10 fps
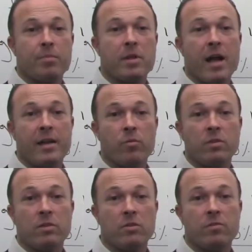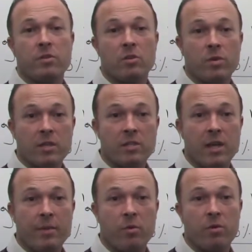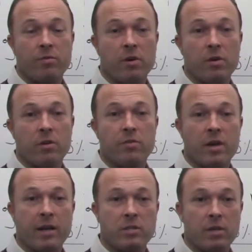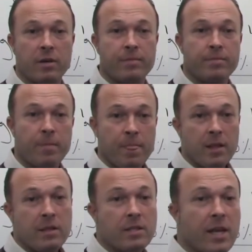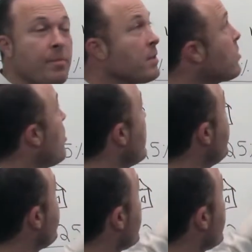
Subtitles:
planning what to do for your real estate portfolio for next year. The segment's called